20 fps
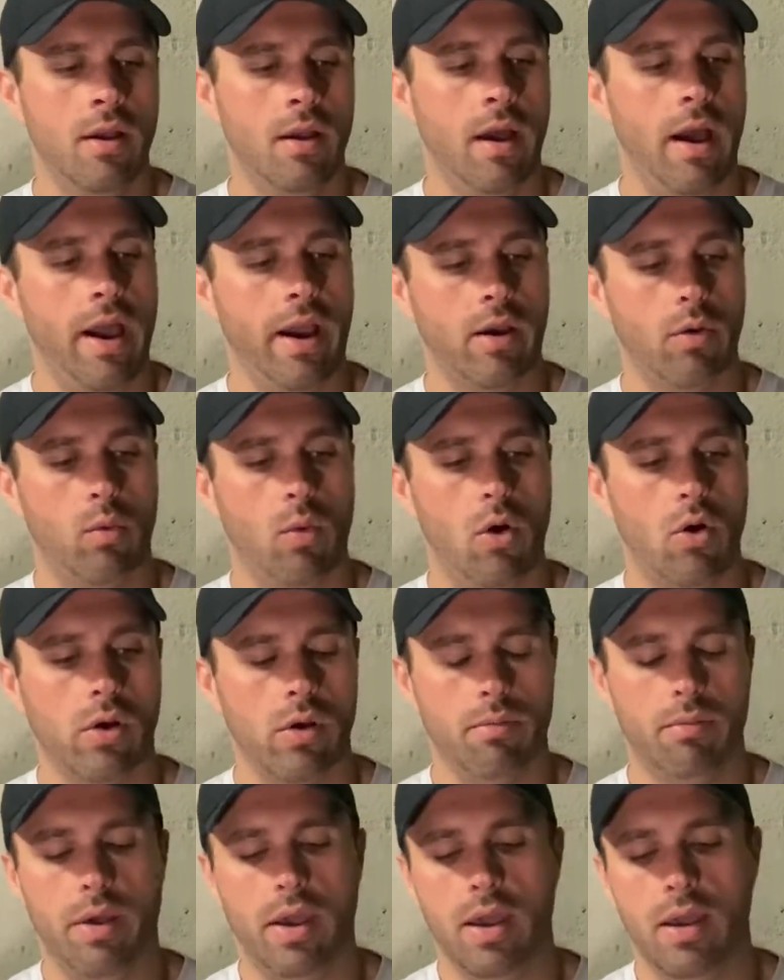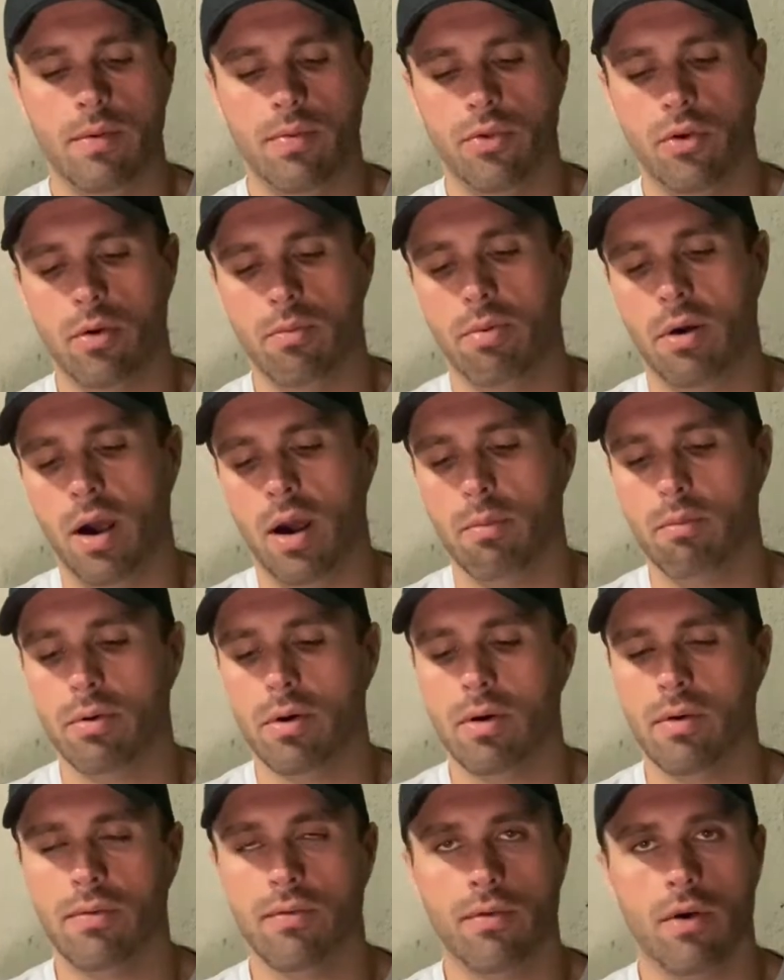I could walk a bait, throw
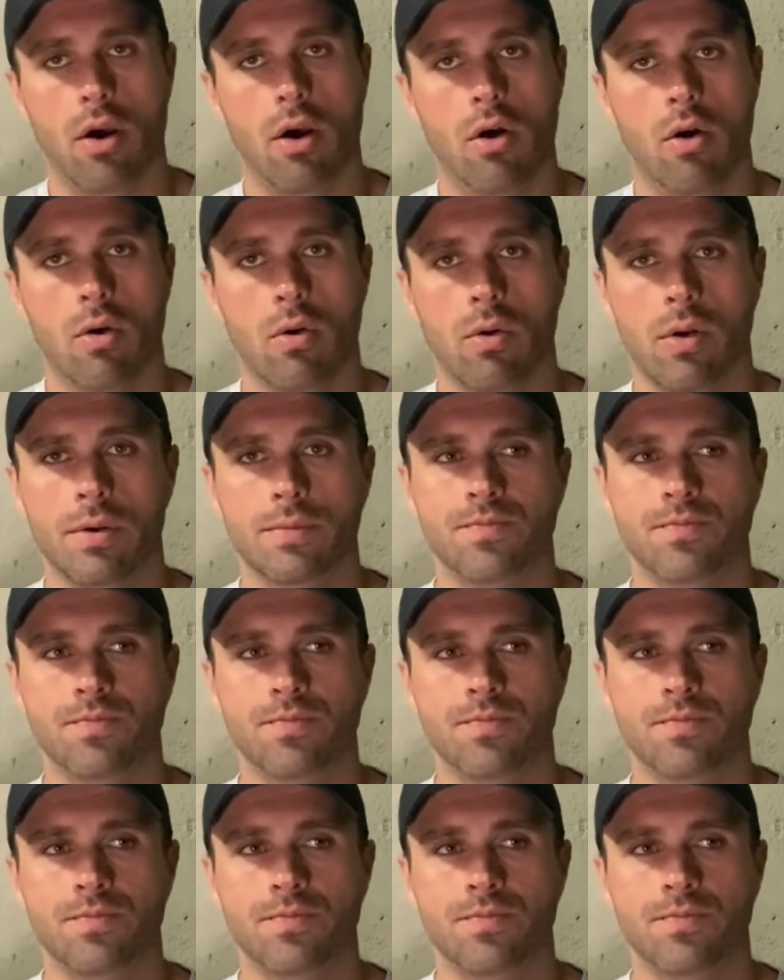popper, frog.